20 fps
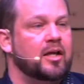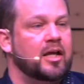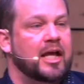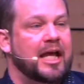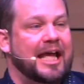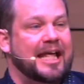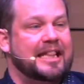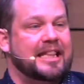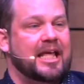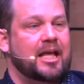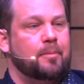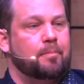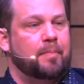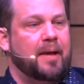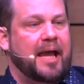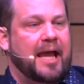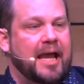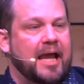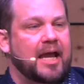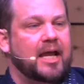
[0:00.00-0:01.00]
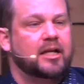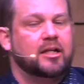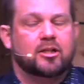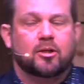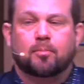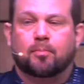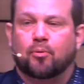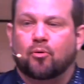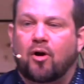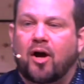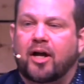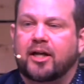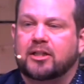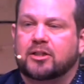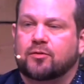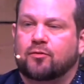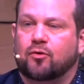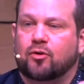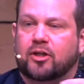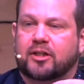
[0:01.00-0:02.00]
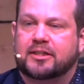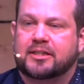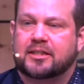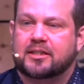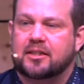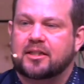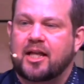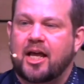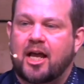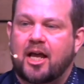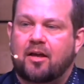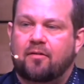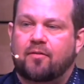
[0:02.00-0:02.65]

and they paid the price for a slave.